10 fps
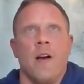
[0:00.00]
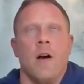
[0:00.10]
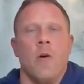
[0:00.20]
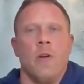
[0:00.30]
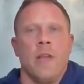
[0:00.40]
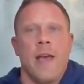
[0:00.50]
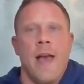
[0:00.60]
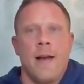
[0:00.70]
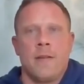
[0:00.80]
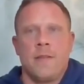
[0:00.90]
oil and
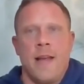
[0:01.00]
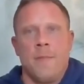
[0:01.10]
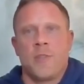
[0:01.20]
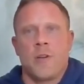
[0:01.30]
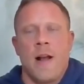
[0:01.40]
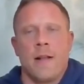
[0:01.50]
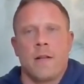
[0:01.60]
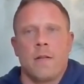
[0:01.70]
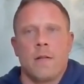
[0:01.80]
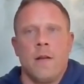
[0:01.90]
gas abstract
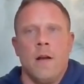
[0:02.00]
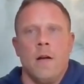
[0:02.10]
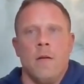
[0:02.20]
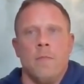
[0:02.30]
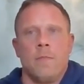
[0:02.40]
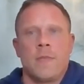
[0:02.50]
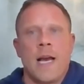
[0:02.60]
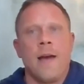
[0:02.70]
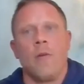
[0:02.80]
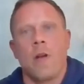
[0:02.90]

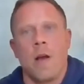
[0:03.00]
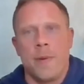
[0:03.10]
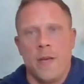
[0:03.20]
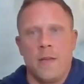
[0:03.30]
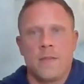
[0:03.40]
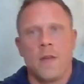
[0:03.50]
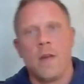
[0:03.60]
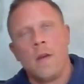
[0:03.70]
title companies.